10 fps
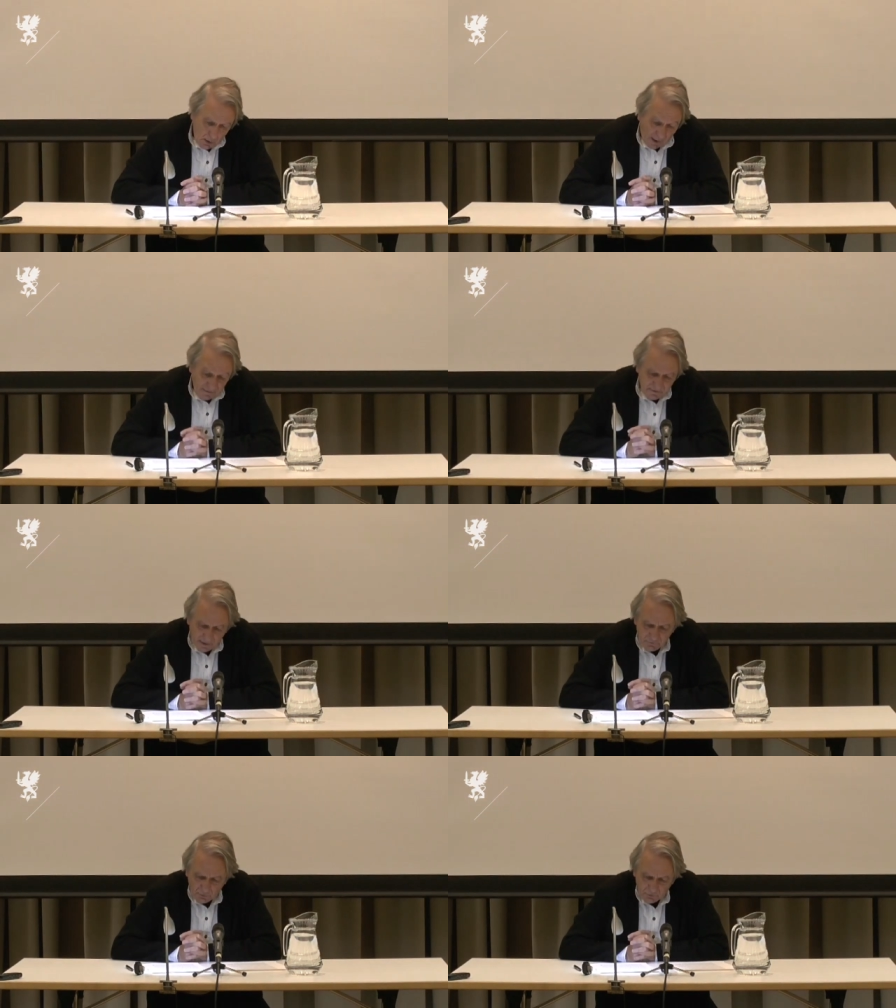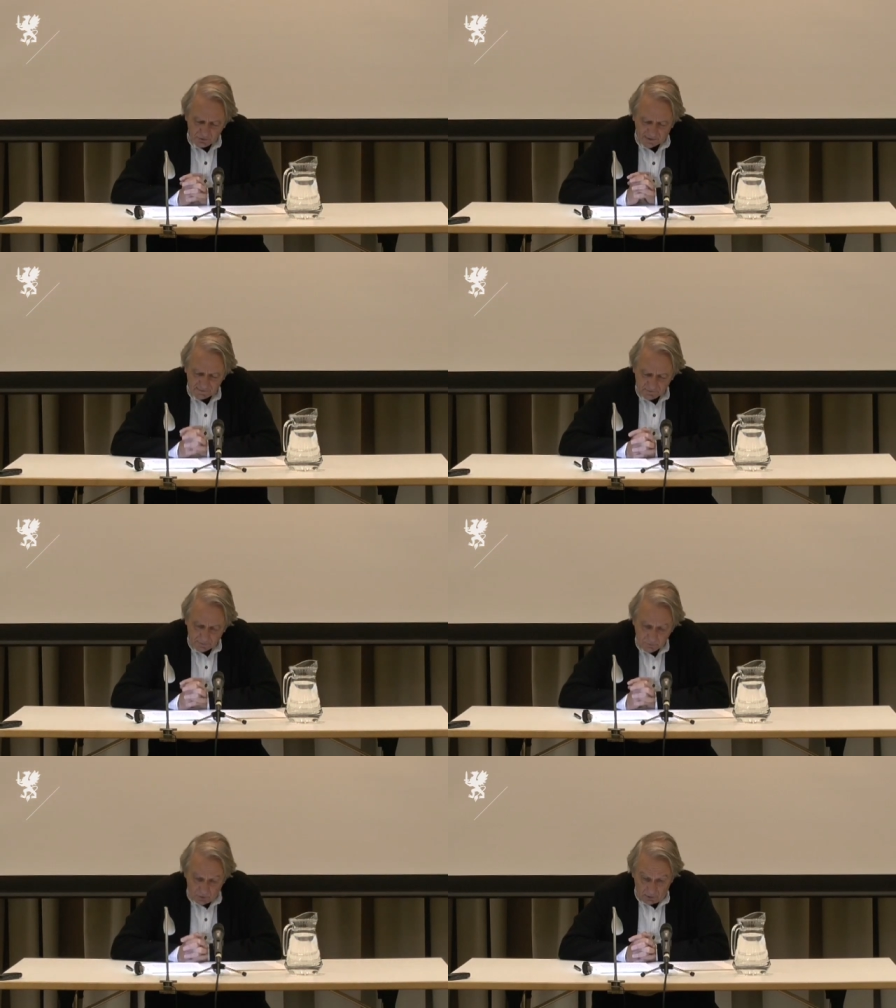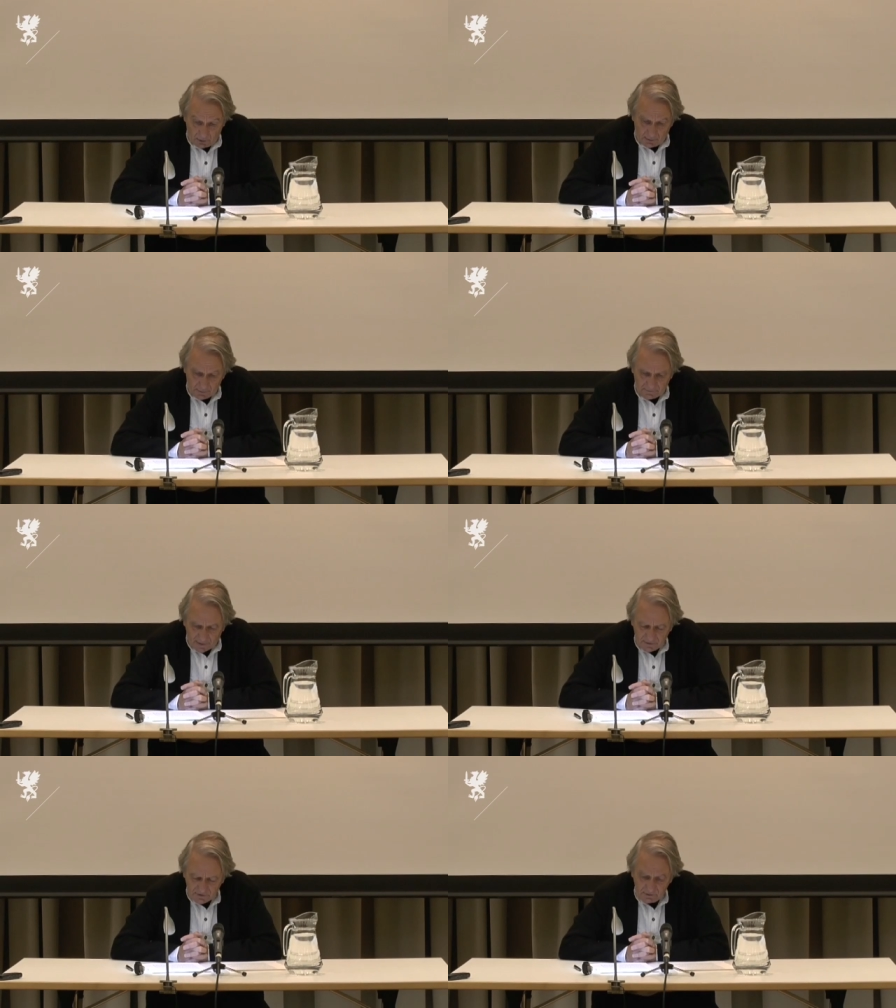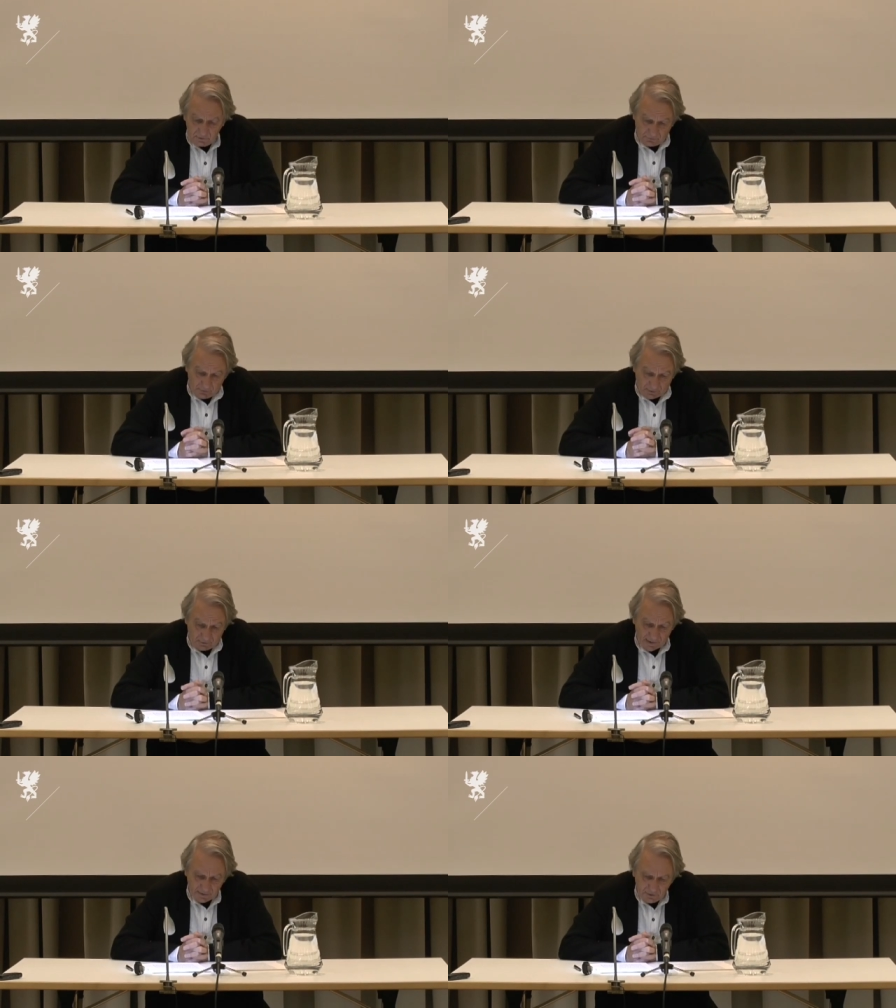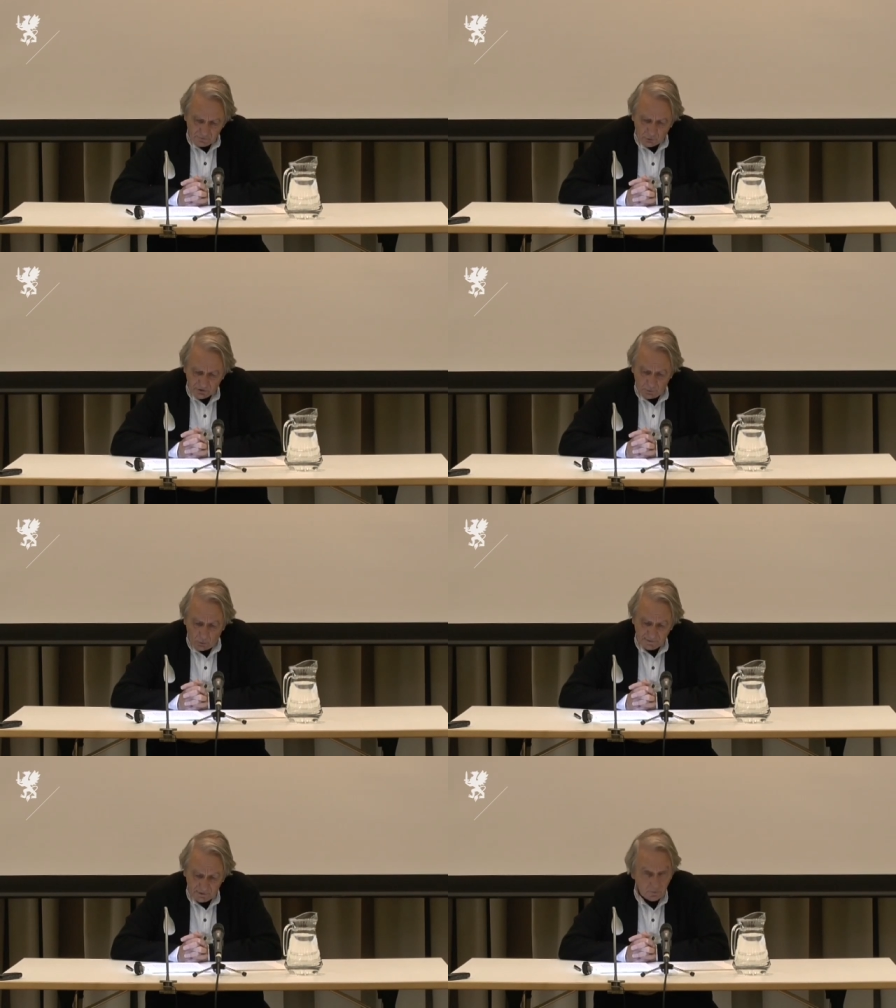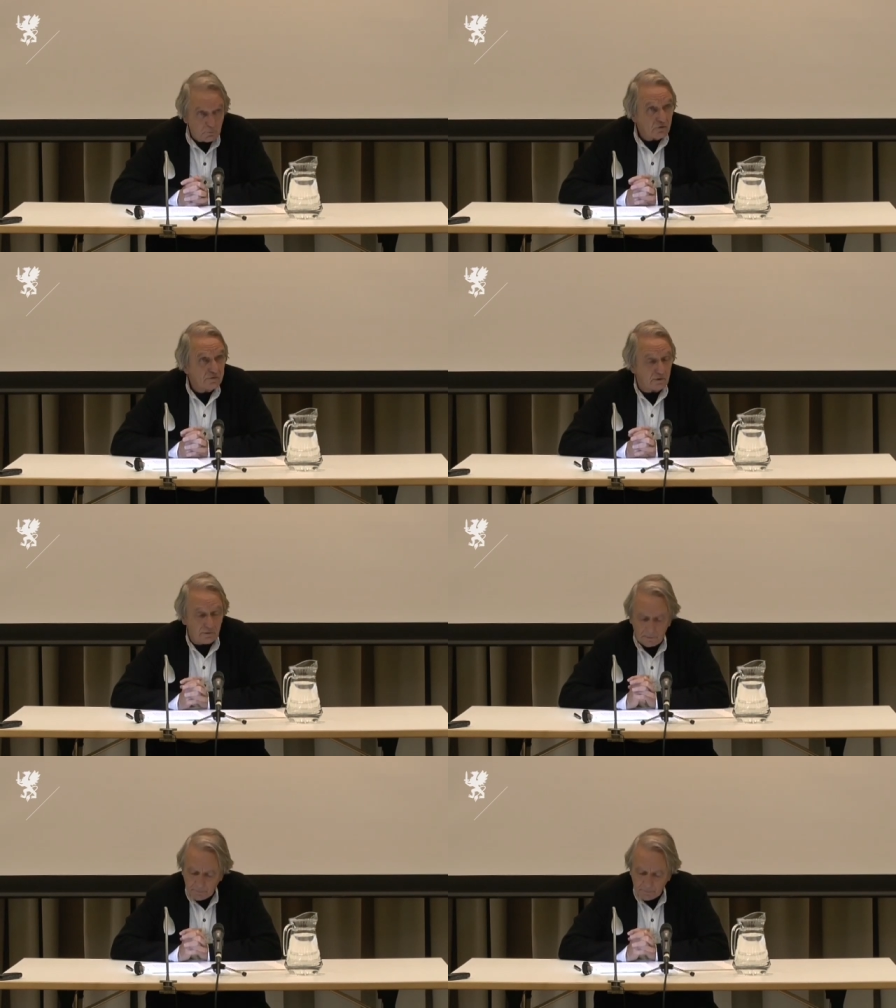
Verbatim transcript: I start from the text. In, 19, in 1941, in Boston,